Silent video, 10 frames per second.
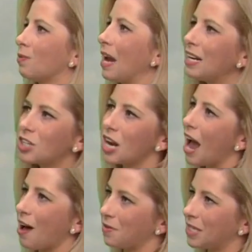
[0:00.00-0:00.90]
rain
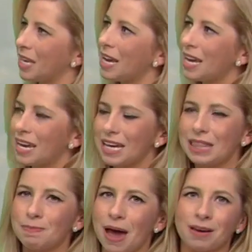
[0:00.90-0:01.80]
shafts in
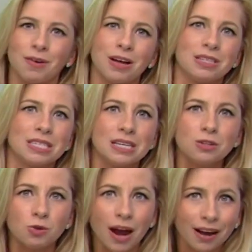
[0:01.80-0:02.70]
the background still
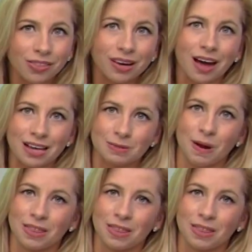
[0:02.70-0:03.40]
dry on the causeway